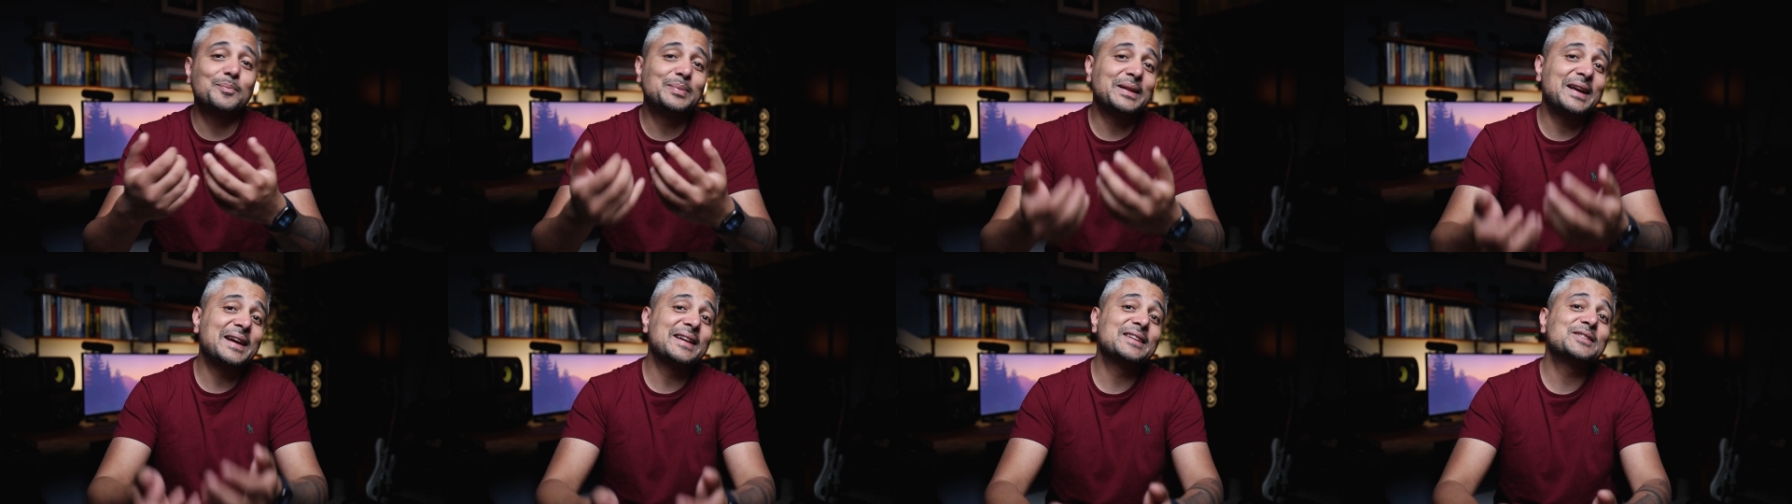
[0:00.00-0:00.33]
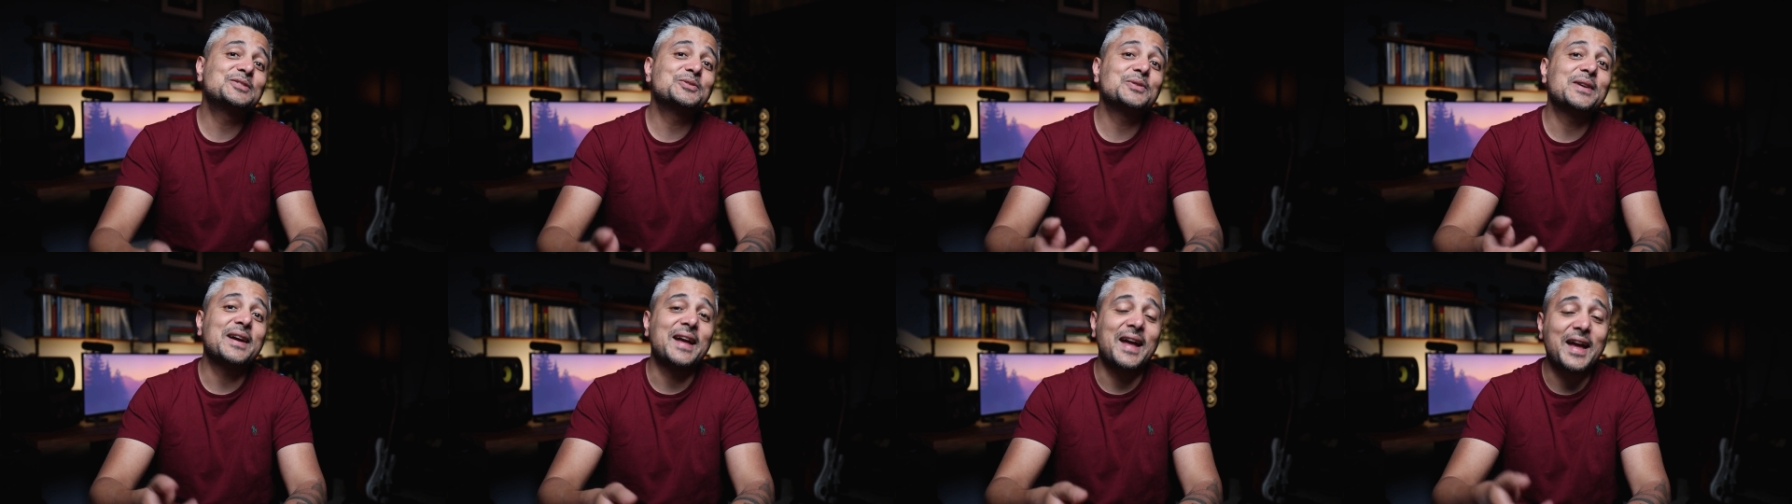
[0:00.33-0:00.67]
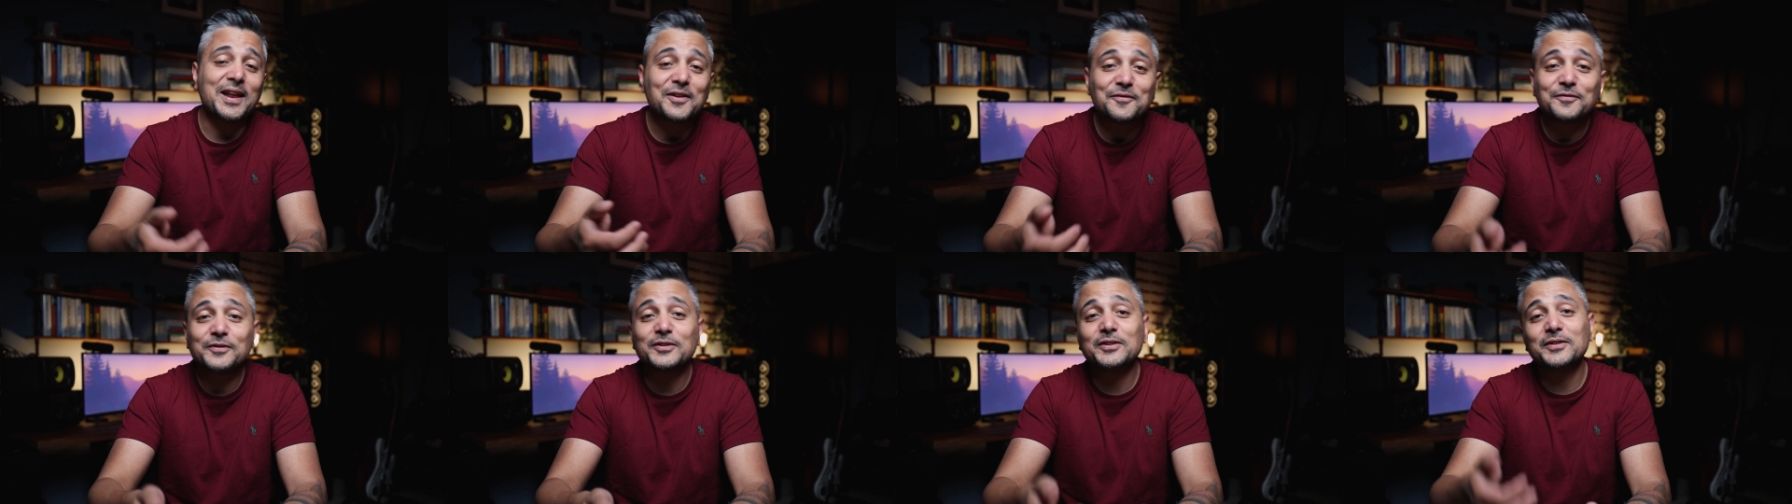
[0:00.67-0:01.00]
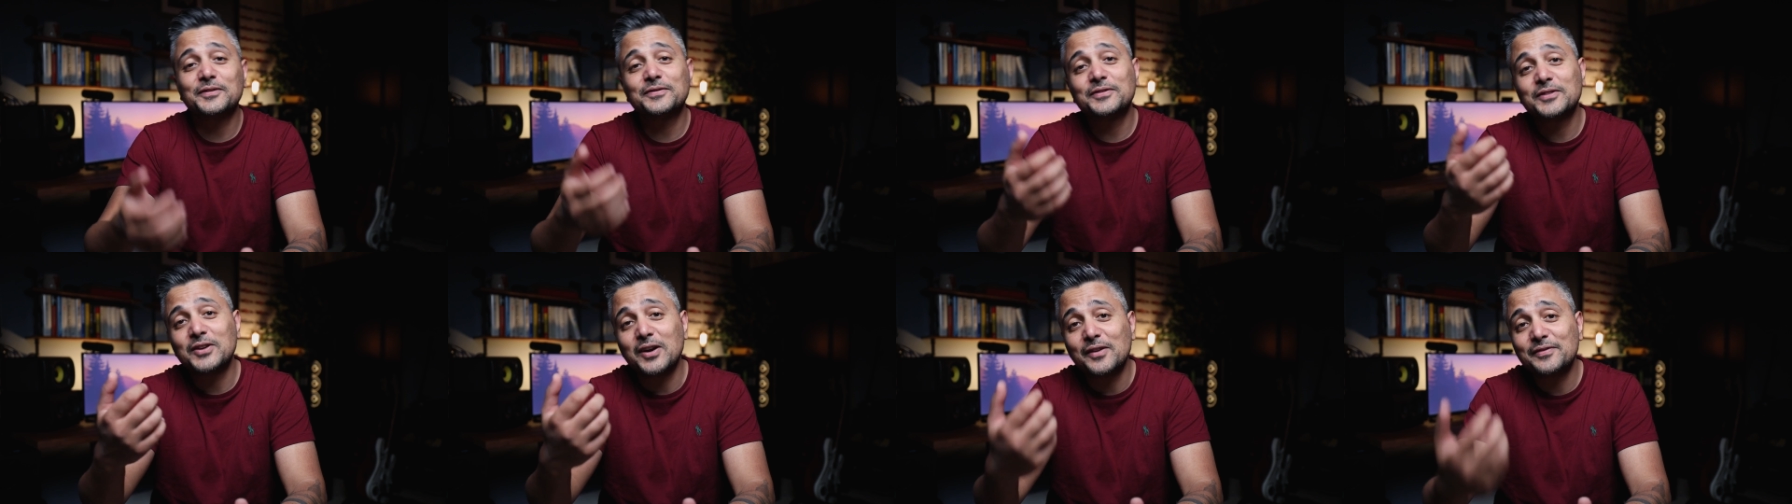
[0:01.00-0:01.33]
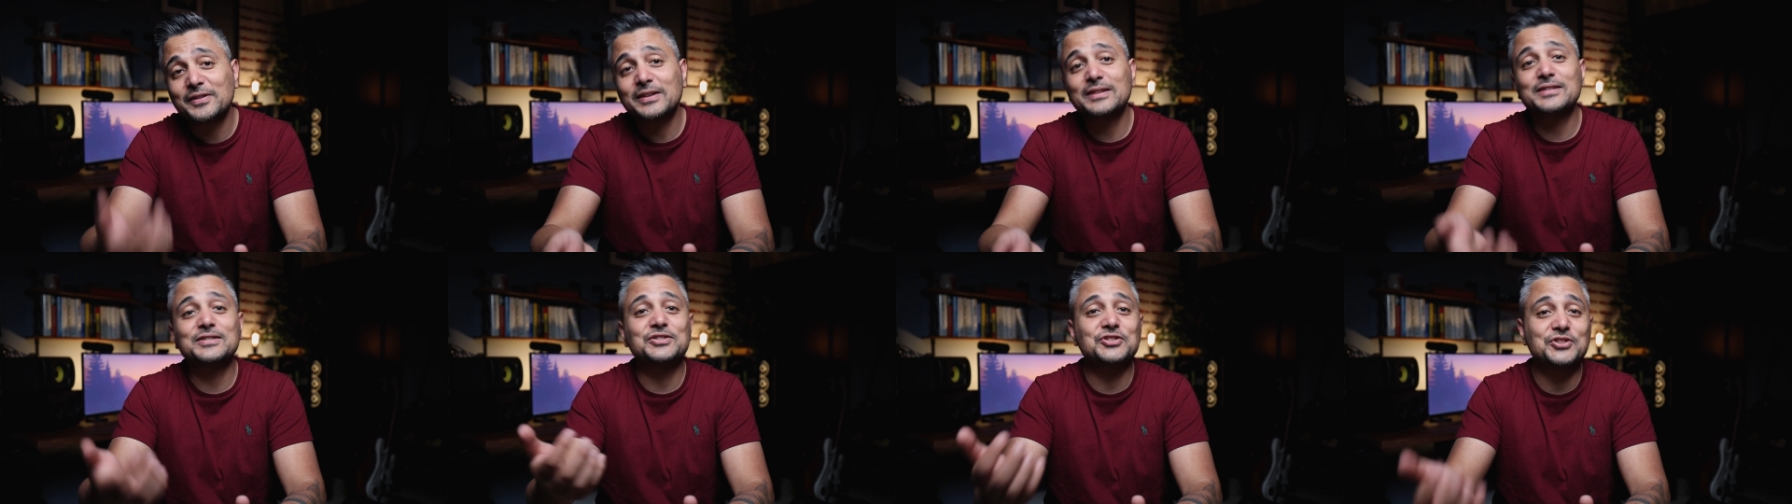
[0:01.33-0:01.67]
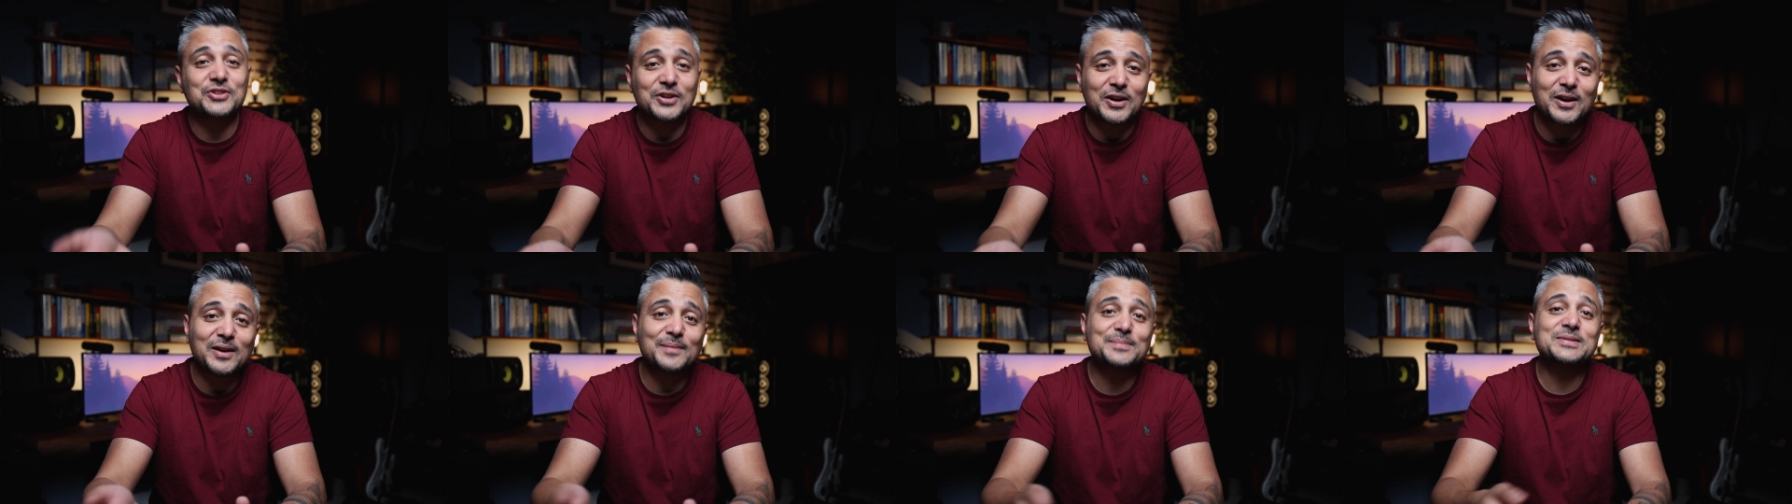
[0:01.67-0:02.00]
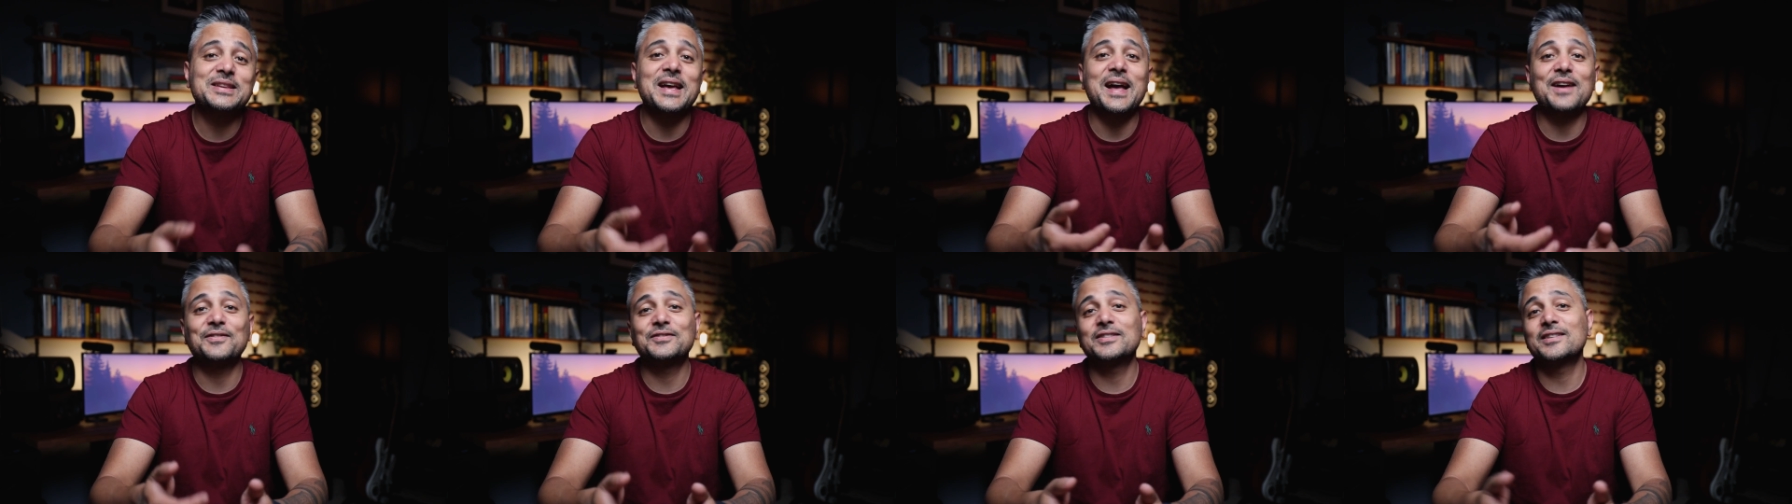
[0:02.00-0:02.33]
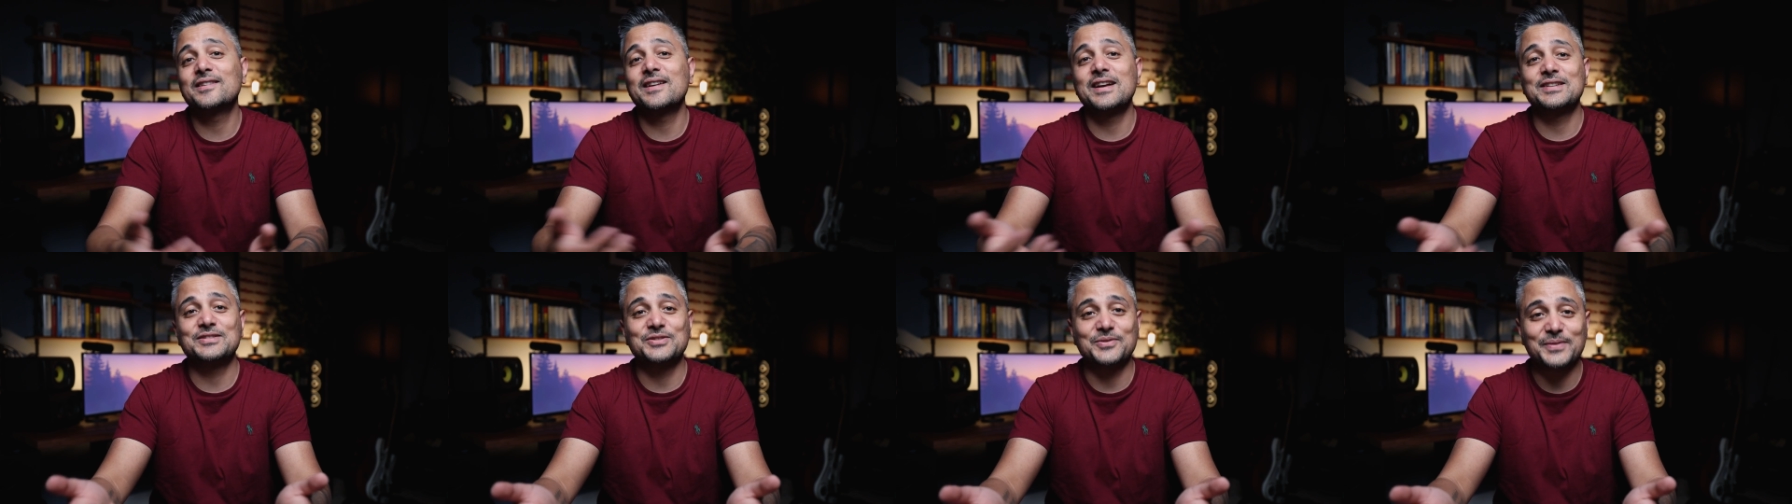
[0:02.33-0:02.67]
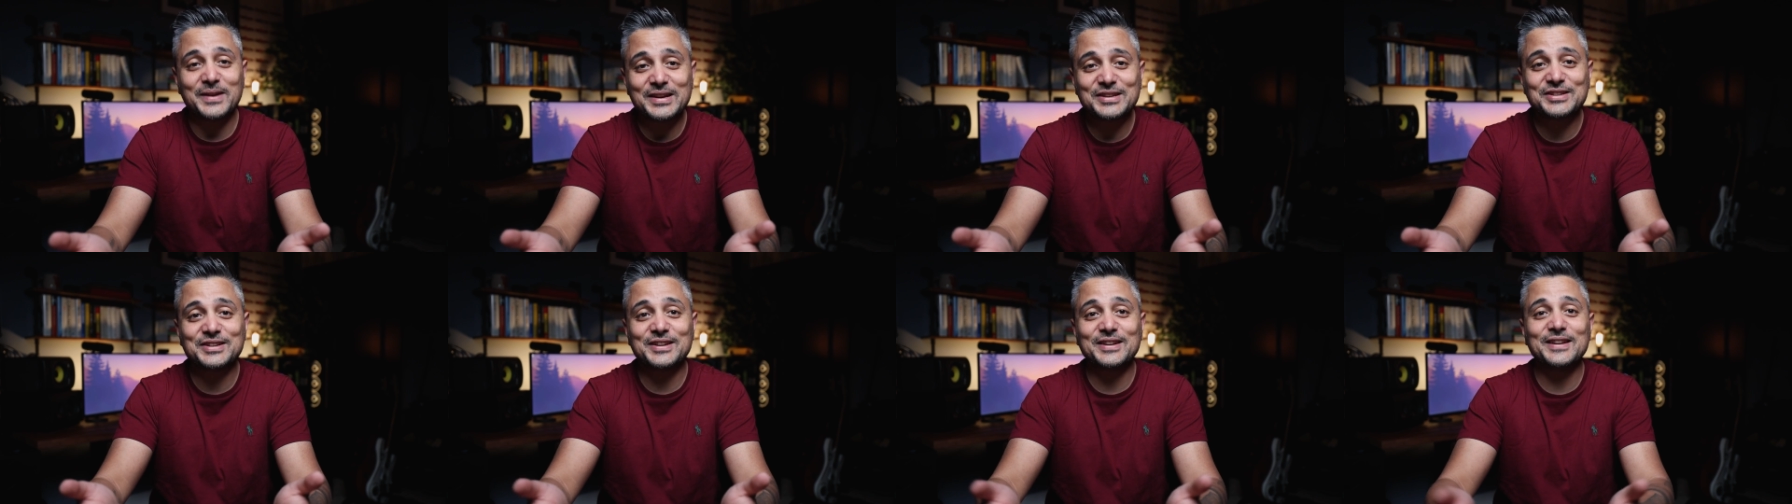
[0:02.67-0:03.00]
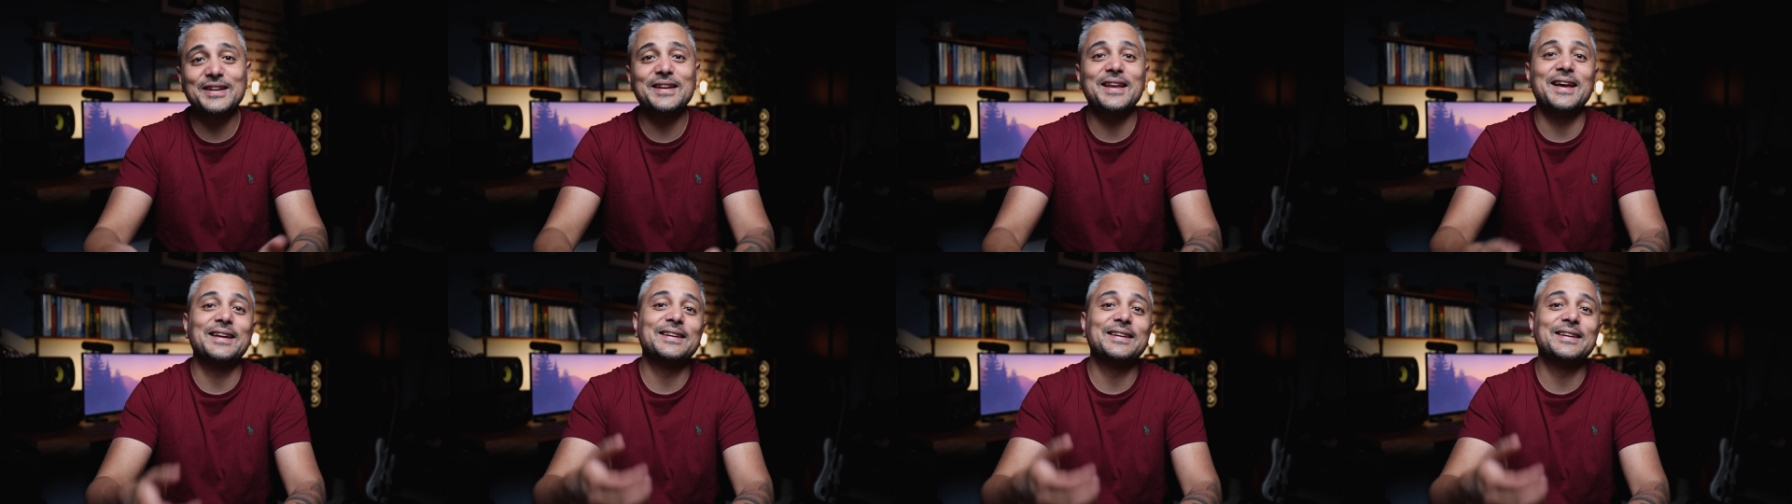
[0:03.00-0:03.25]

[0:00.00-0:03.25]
applying to a handful of coveted jobs after graduation,